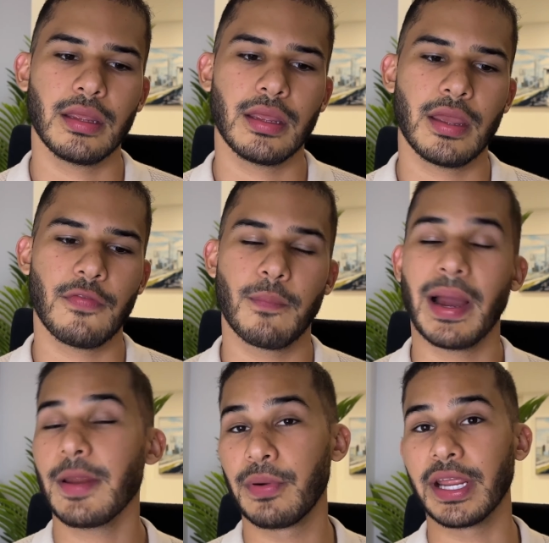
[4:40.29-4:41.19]
it
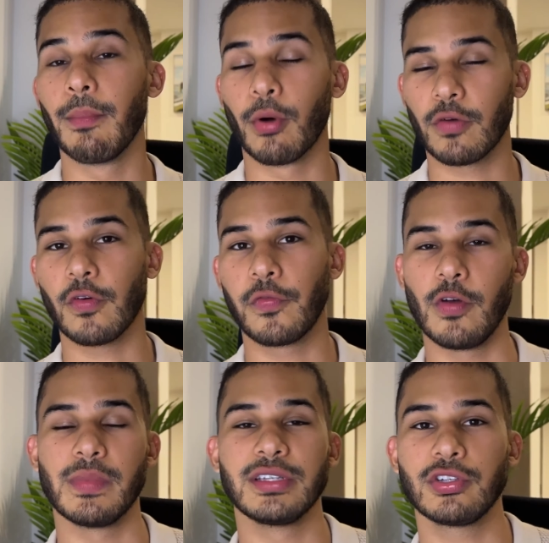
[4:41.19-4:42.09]
might bring him more
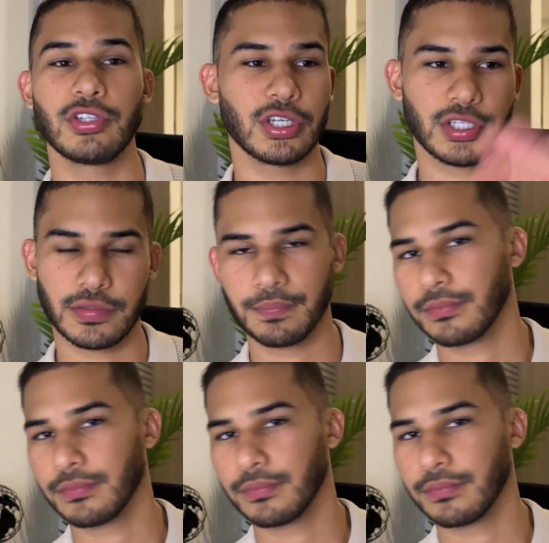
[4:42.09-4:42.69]
fulfillment to just